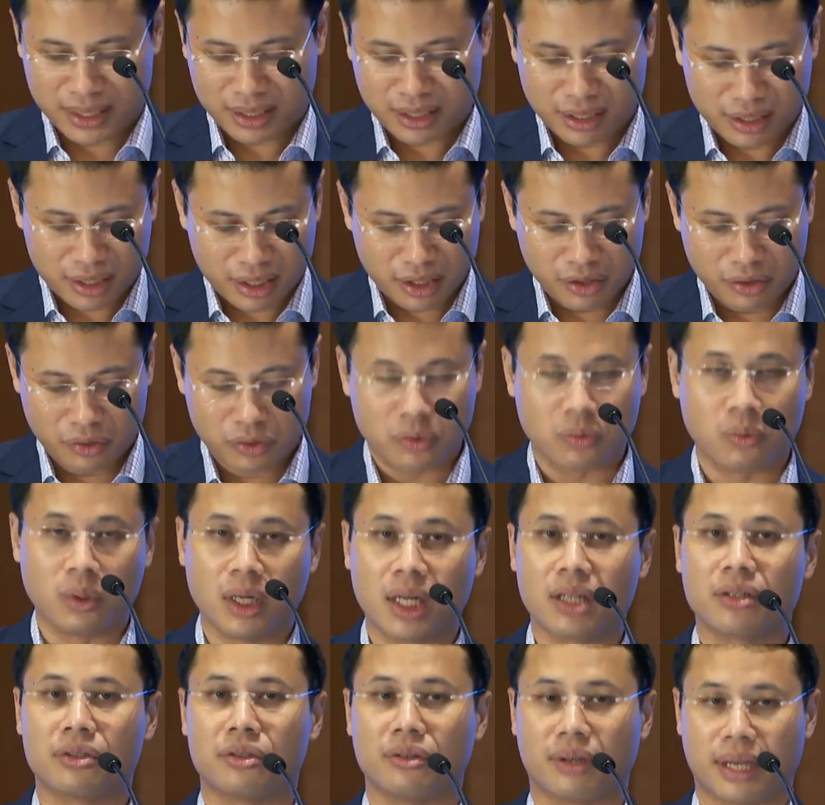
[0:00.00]
must continue to
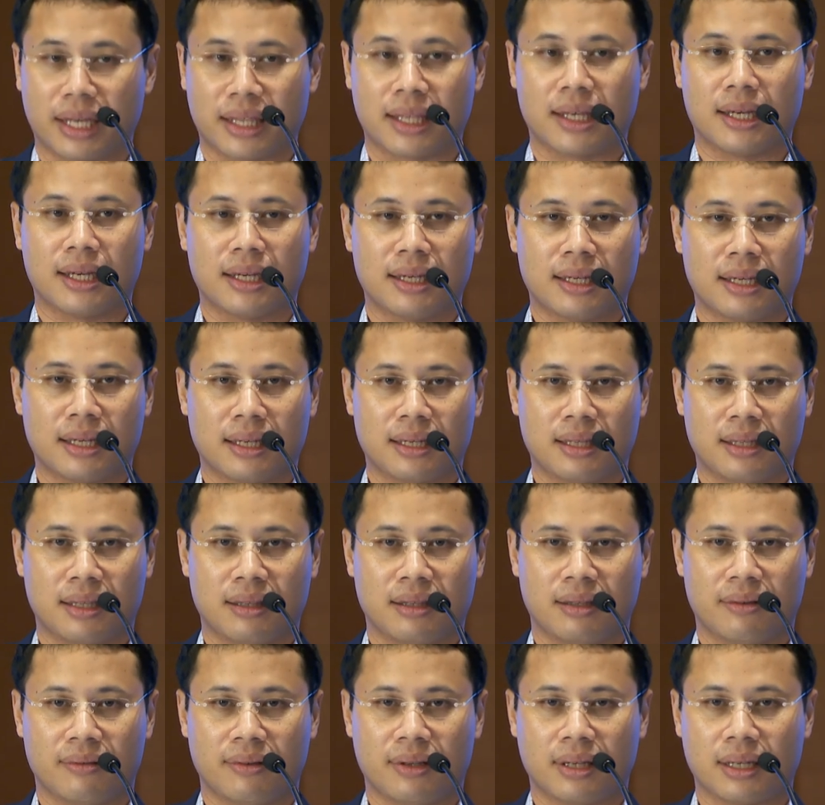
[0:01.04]
work together,
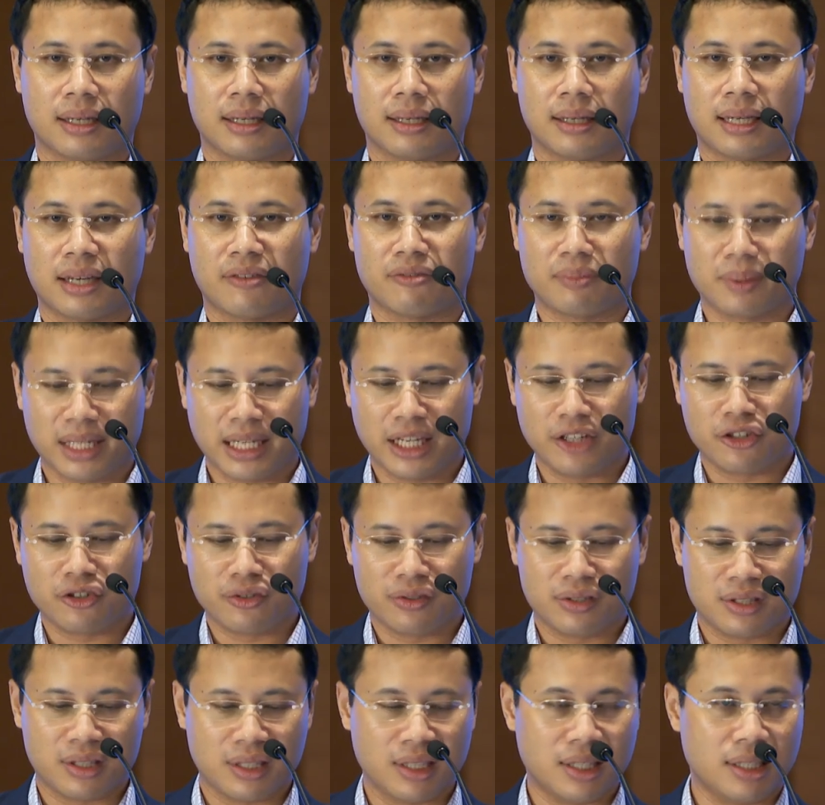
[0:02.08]
government
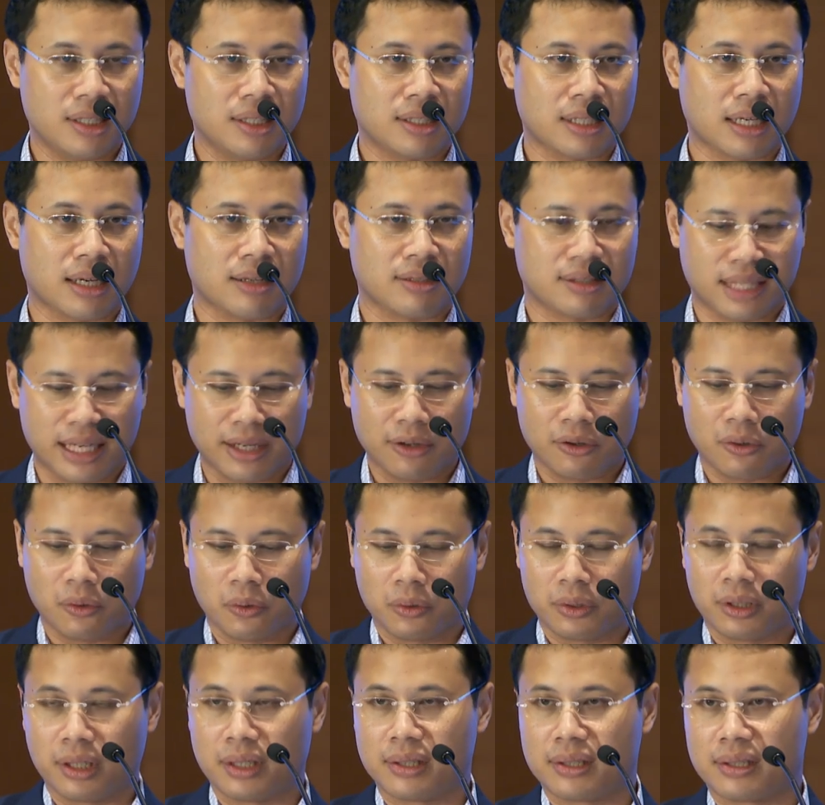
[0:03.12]
agencies, our
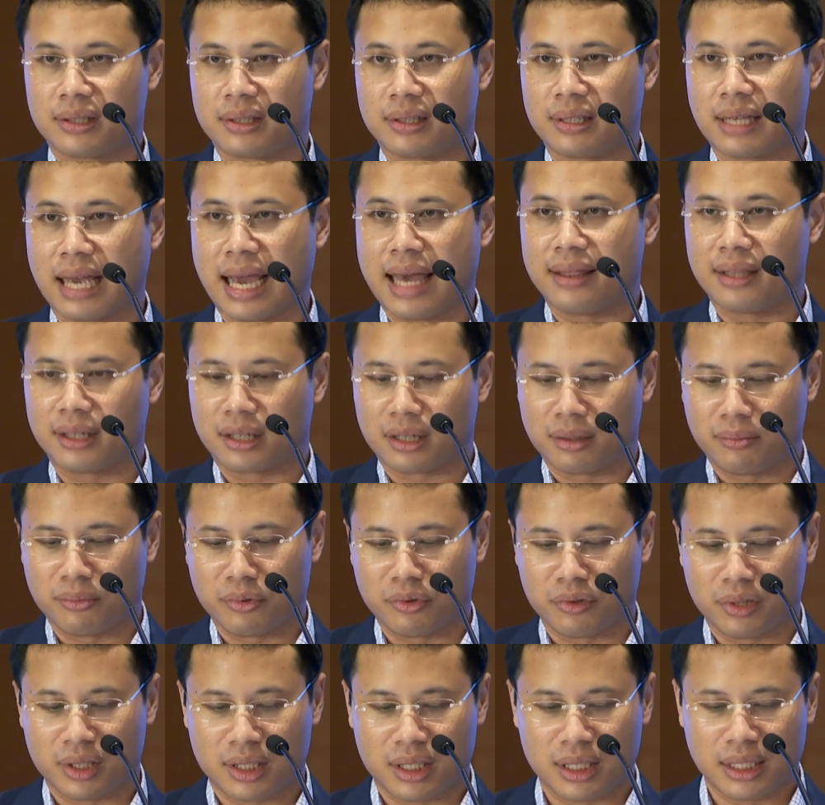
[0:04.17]
stakeholders and the
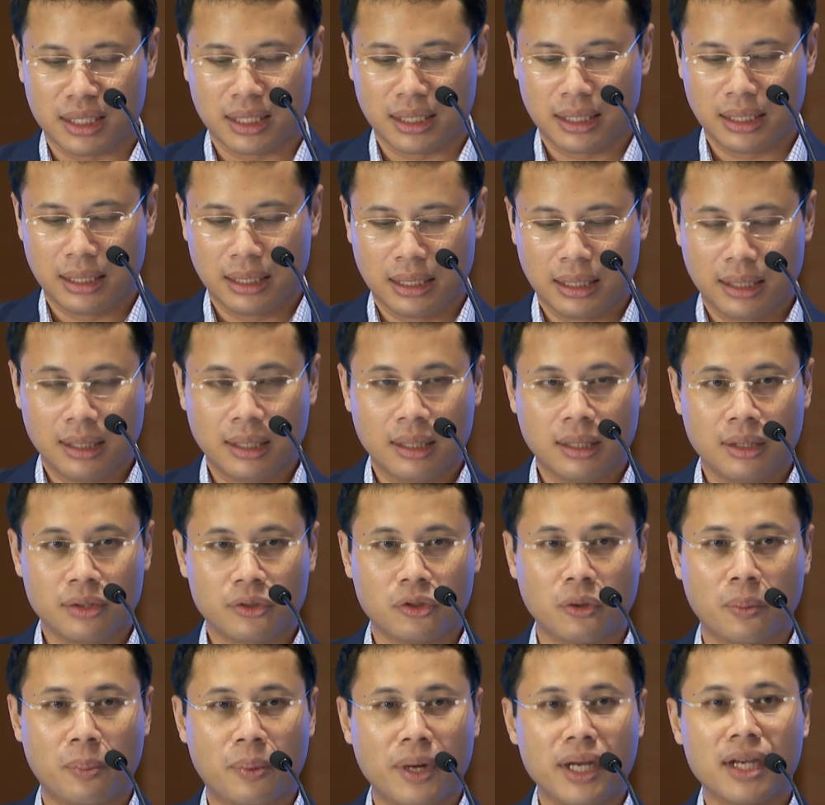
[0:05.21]
community,
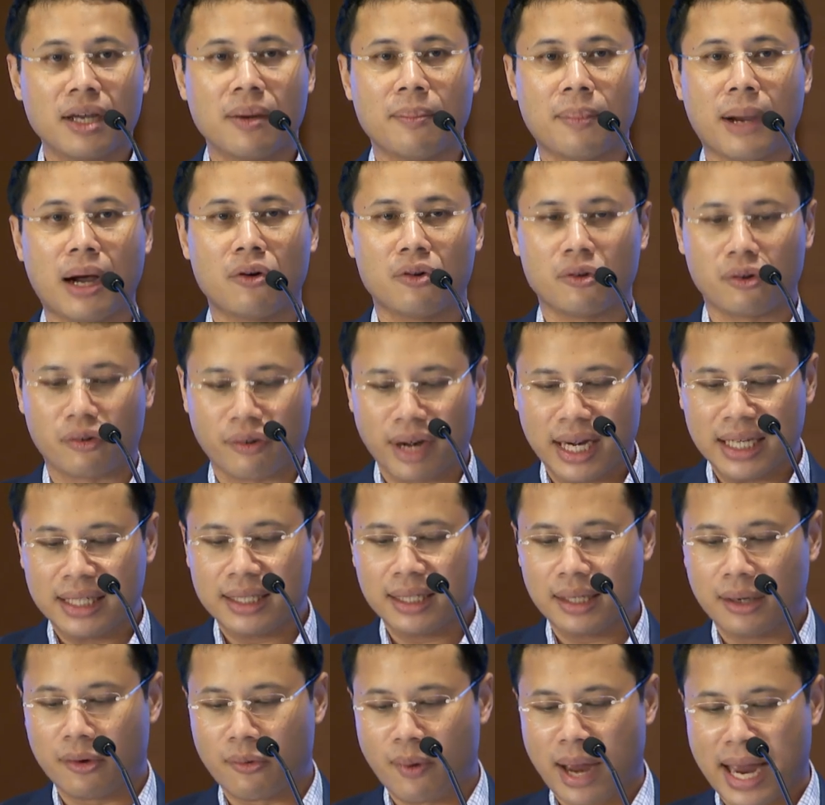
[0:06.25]
to bring about
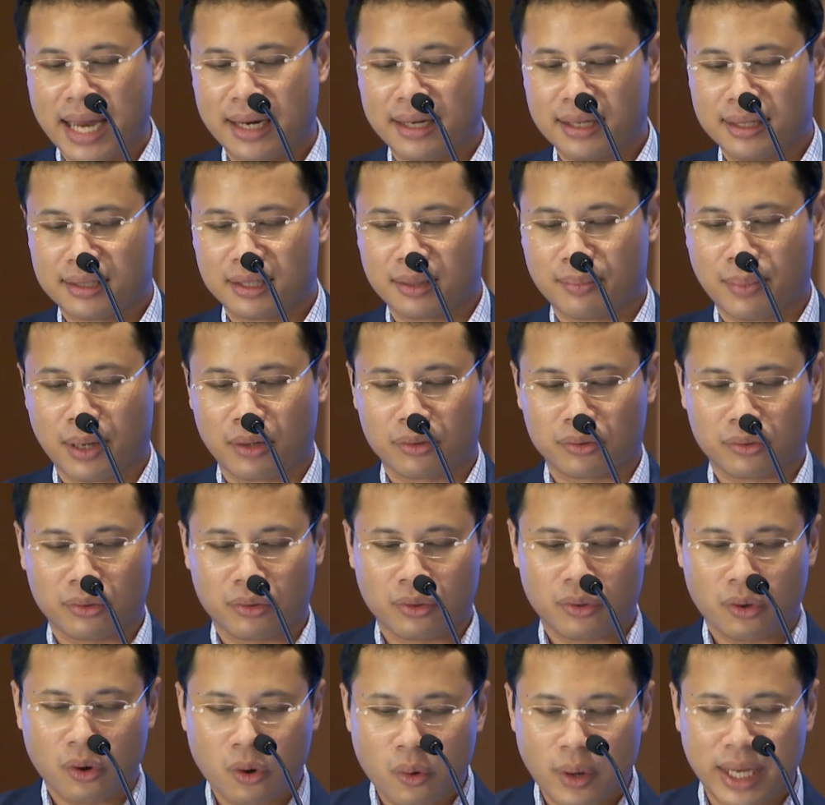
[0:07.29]
greater awareness about
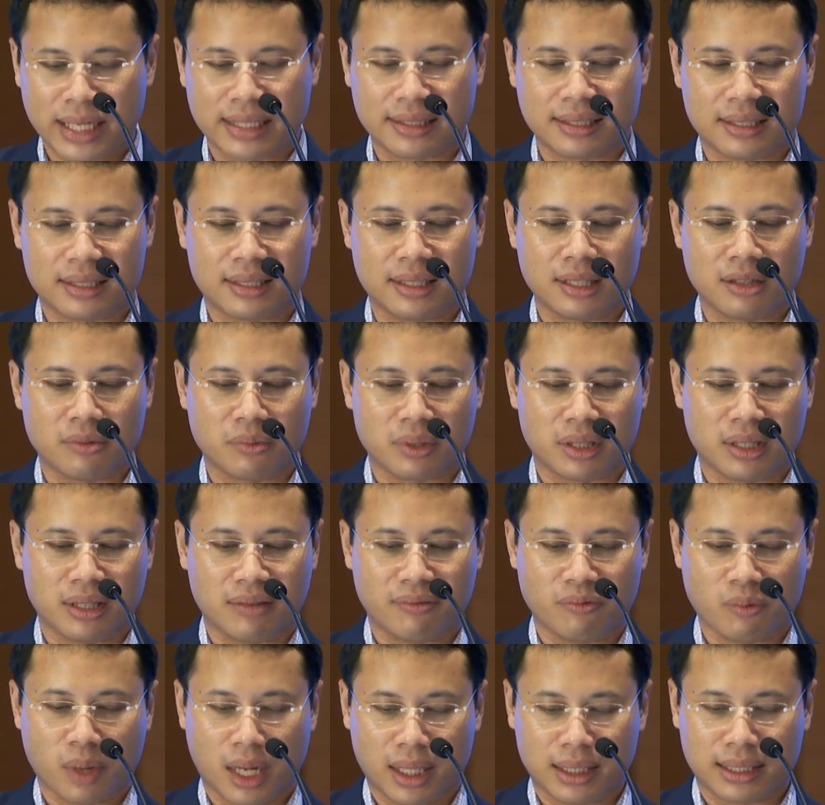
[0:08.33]
coexisting with
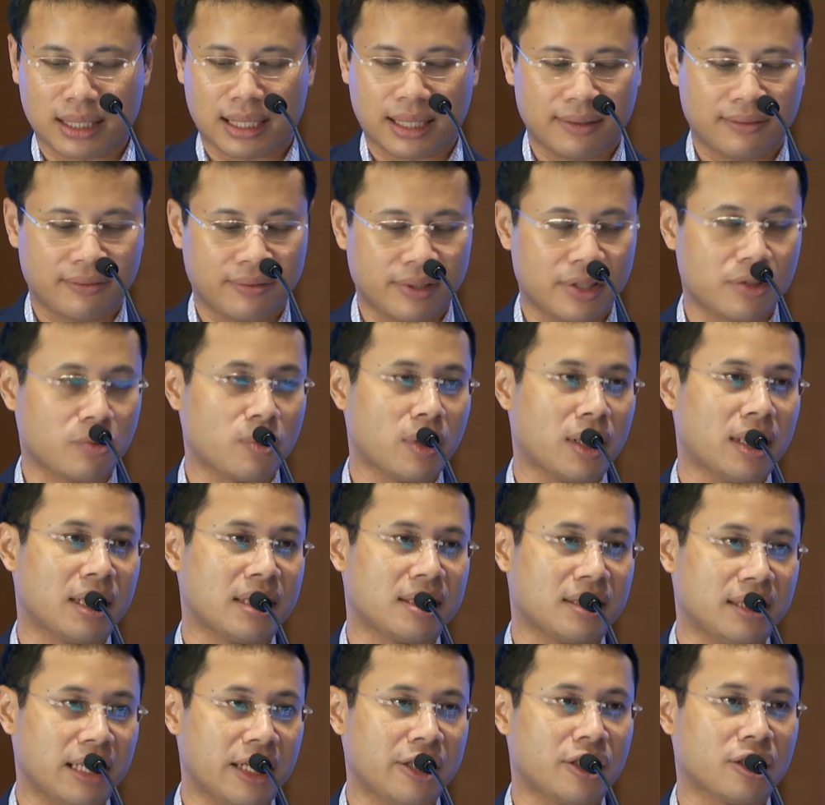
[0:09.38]
wildlife as well
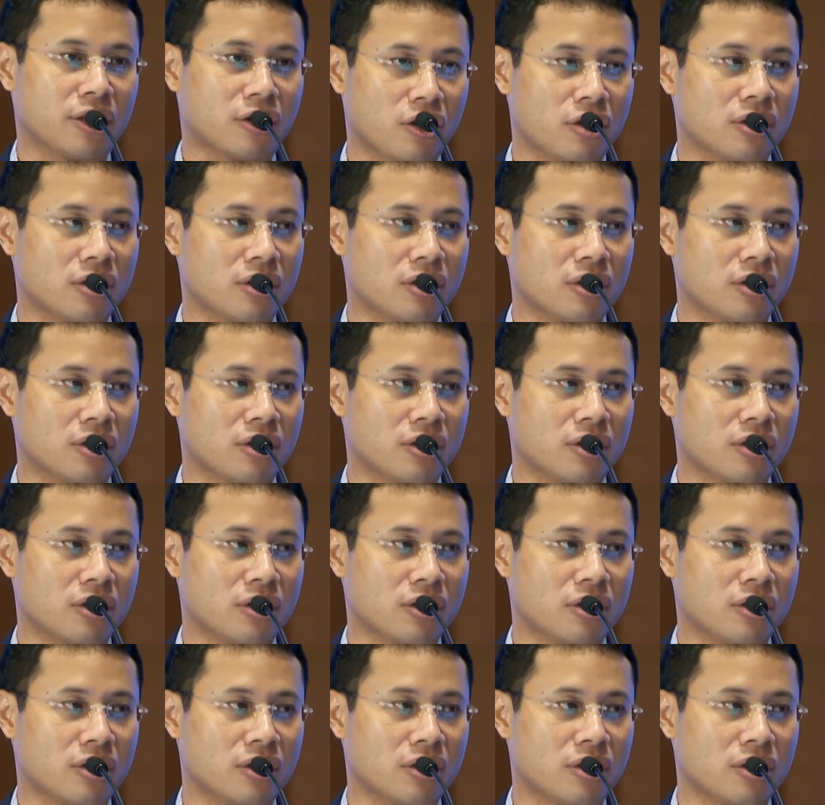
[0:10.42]
as nature